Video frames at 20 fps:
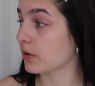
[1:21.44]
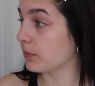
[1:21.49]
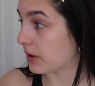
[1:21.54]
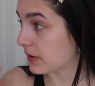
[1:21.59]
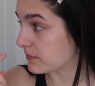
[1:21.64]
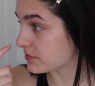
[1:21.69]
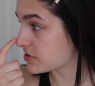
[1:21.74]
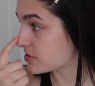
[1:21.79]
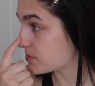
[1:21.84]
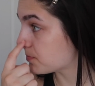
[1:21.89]
I
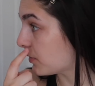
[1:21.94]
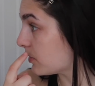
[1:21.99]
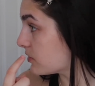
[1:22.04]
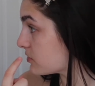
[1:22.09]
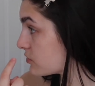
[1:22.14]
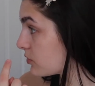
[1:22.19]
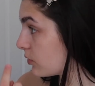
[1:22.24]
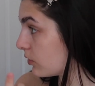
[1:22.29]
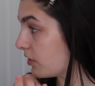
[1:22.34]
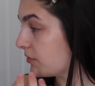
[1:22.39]
have
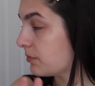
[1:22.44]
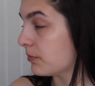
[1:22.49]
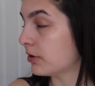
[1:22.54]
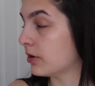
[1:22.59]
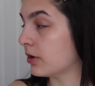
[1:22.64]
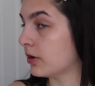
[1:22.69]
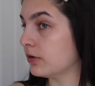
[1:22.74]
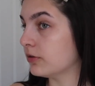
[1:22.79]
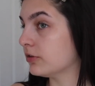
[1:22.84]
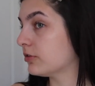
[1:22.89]
spots all over my
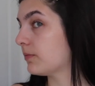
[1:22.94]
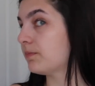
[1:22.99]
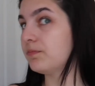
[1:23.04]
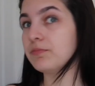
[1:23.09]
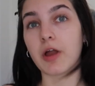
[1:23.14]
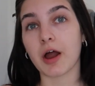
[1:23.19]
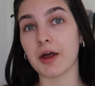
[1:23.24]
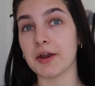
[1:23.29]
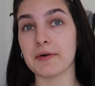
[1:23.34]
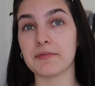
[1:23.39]
nose.
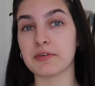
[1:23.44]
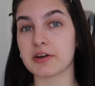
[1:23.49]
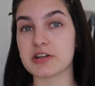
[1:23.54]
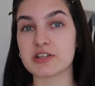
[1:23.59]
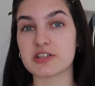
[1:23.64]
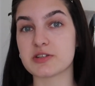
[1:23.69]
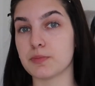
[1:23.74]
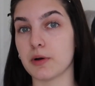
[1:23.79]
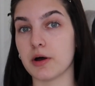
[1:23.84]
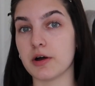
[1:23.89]
I never get
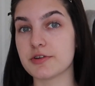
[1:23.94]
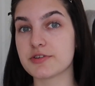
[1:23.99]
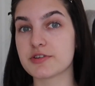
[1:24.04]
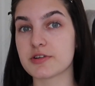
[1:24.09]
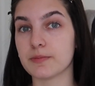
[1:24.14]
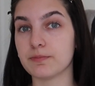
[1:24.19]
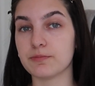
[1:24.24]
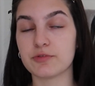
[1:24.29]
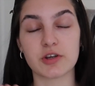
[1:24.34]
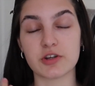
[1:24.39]

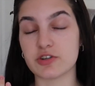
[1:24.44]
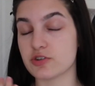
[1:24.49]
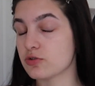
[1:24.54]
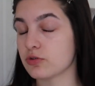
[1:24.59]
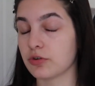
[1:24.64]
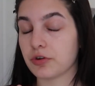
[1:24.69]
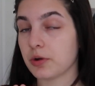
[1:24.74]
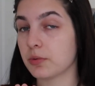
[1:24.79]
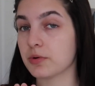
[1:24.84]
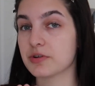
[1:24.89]
spots, so I do
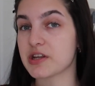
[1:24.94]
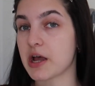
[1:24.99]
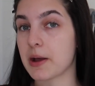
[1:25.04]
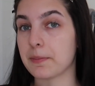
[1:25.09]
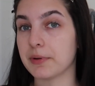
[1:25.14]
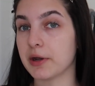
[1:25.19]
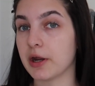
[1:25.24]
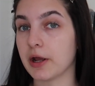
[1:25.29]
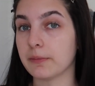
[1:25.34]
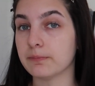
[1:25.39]
not know what's
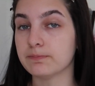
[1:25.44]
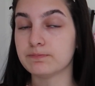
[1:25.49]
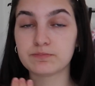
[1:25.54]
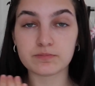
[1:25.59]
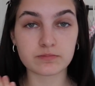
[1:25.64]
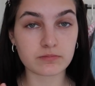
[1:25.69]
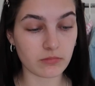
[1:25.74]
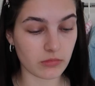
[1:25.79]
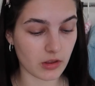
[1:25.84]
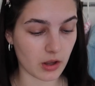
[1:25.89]
happening,
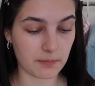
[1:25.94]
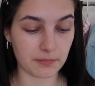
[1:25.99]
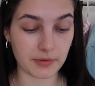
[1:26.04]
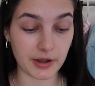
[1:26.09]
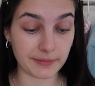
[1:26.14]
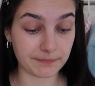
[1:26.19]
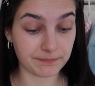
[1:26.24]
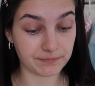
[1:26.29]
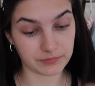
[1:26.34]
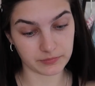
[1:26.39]

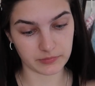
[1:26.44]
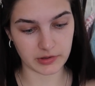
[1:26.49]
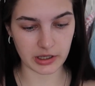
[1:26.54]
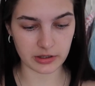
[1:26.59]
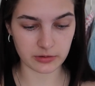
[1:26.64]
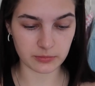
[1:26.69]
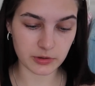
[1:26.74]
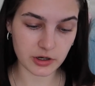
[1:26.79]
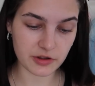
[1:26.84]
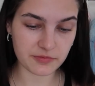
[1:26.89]
but I'm
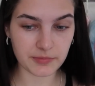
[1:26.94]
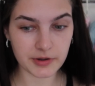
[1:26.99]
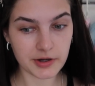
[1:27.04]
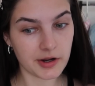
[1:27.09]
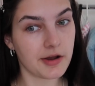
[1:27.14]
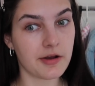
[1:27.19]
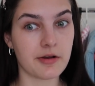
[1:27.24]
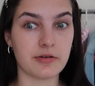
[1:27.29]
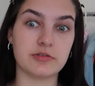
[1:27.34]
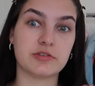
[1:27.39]
getting them all over my
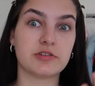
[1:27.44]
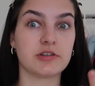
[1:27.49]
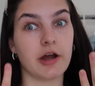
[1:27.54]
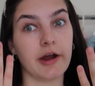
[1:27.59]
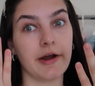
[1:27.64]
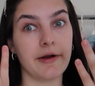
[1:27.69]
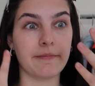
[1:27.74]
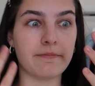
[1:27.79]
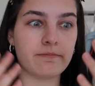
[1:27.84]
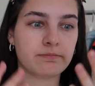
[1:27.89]
nose,
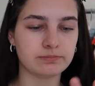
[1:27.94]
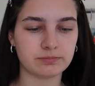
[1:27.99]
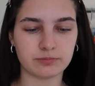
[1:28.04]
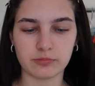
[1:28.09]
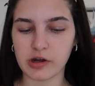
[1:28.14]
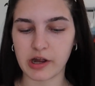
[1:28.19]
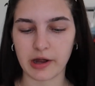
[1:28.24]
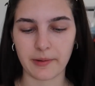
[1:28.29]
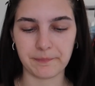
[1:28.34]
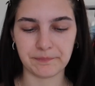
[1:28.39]
so
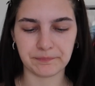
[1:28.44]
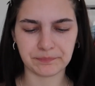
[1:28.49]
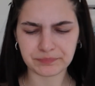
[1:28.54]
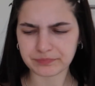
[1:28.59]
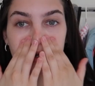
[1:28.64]
brilliant.